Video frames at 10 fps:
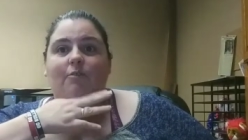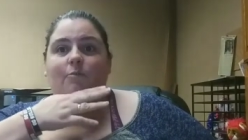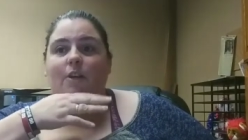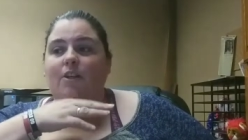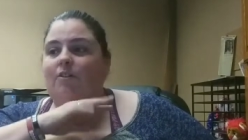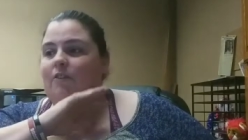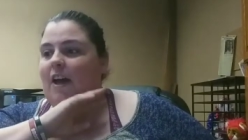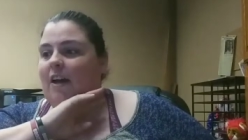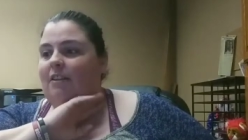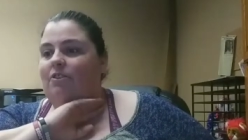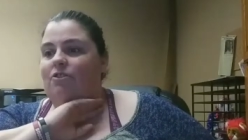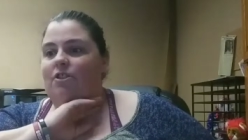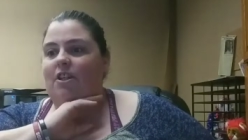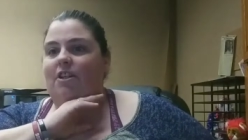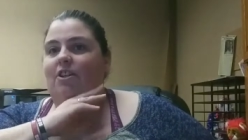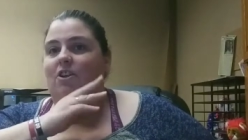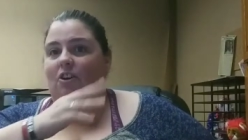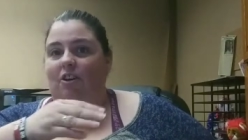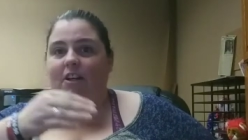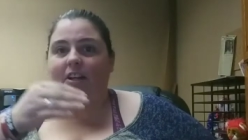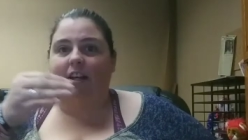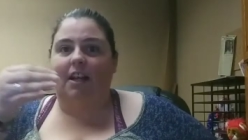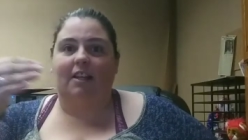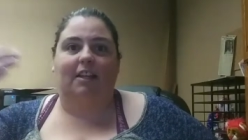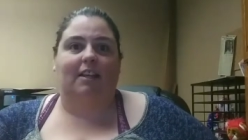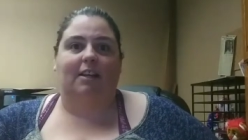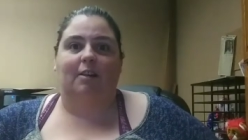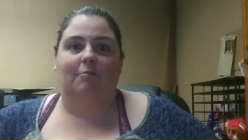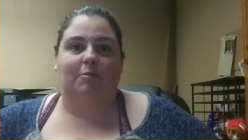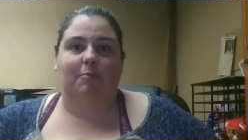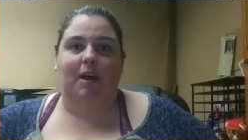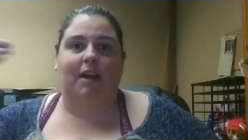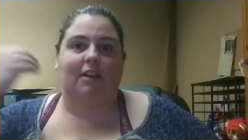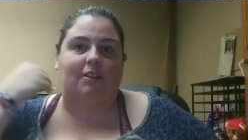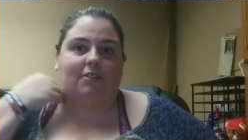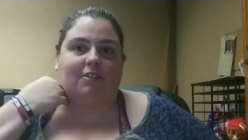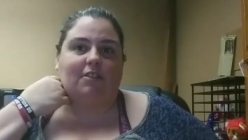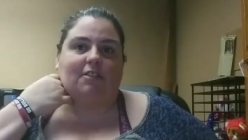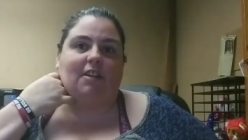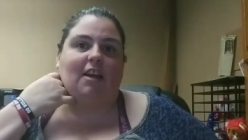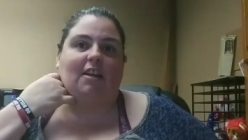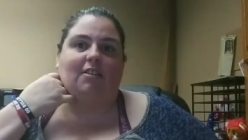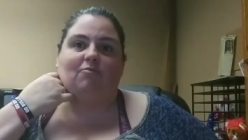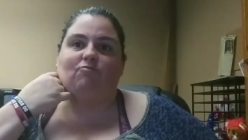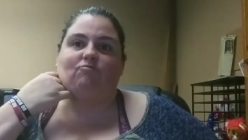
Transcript: When you've had your chin gone and then it comes back, you're just like,